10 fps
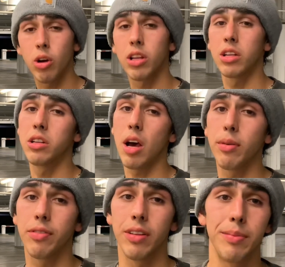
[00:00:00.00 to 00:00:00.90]
learn double
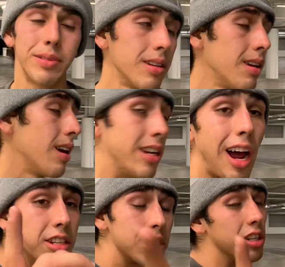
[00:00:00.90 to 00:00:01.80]
flips. And
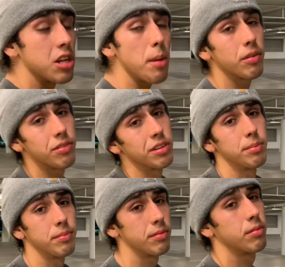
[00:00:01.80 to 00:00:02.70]
not just a double flip
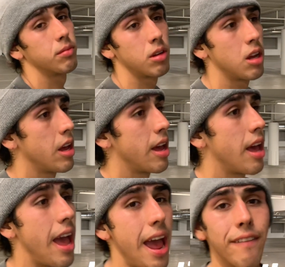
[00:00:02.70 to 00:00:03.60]

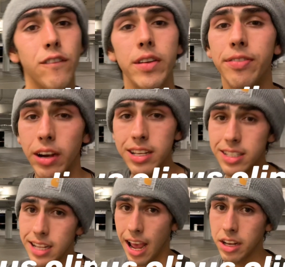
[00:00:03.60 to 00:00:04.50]
every fucking
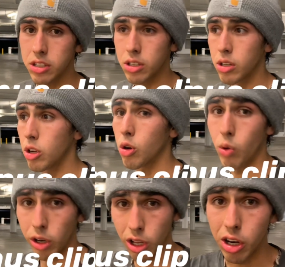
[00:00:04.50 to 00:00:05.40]
stance,
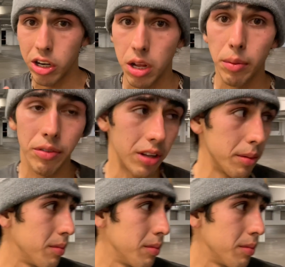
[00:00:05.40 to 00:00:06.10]
we're gonna learn a double flip.